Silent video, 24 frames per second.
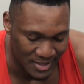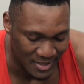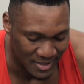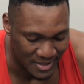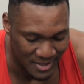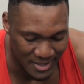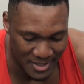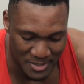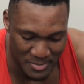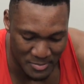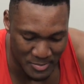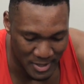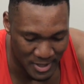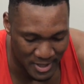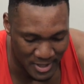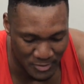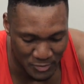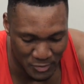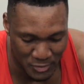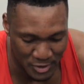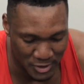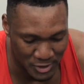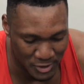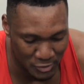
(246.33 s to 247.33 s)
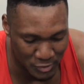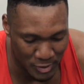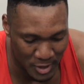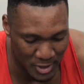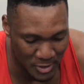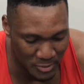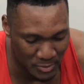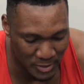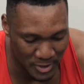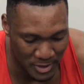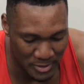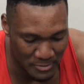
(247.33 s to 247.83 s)
And we just try
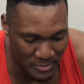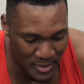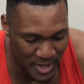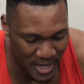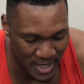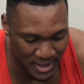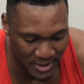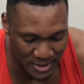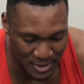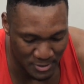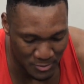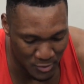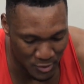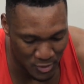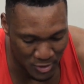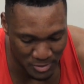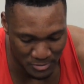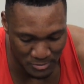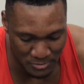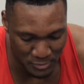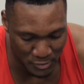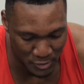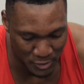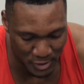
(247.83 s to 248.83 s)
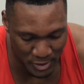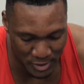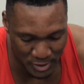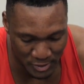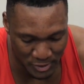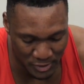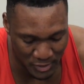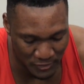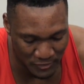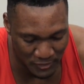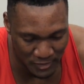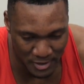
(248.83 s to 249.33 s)
to play basketball and put on a
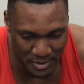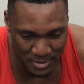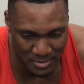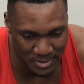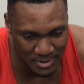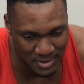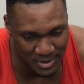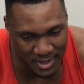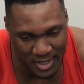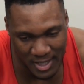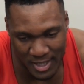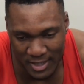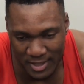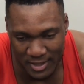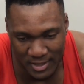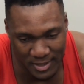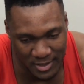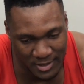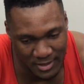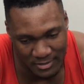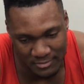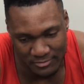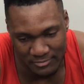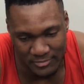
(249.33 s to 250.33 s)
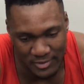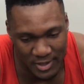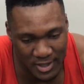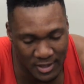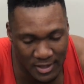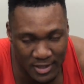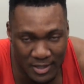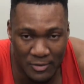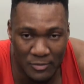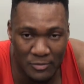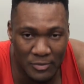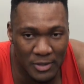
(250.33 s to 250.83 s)
show for them tonight. And I
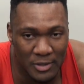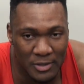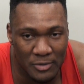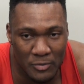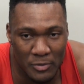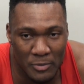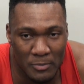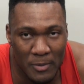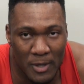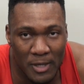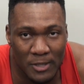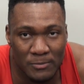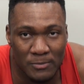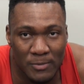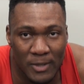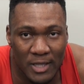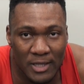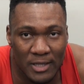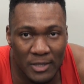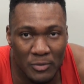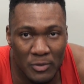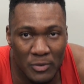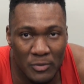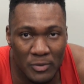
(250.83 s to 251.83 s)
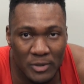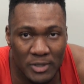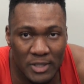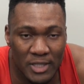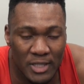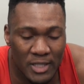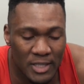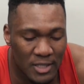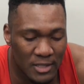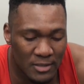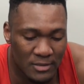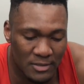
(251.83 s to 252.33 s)
think we bounced back the way we
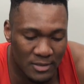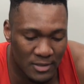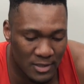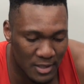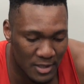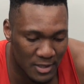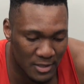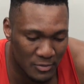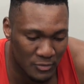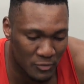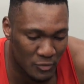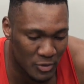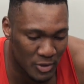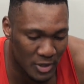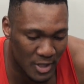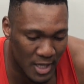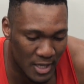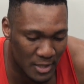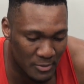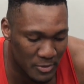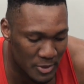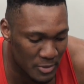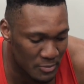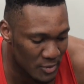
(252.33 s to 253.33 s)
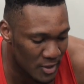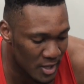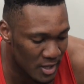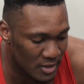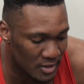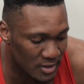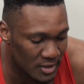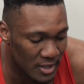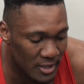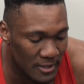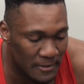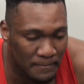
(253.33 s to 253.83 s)
did, and we got to be proud
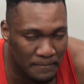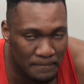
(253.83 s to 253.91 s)
of that.